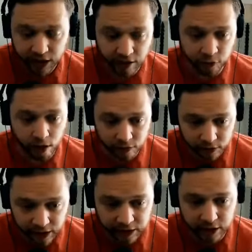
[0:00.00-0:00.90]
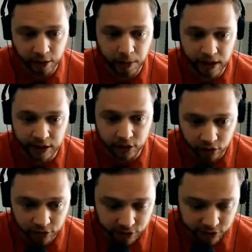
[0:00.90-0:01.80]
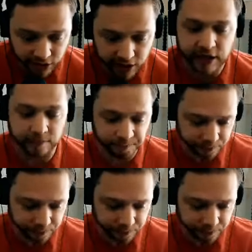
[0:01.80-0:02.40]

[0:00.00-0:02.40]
if you have a landing page on your site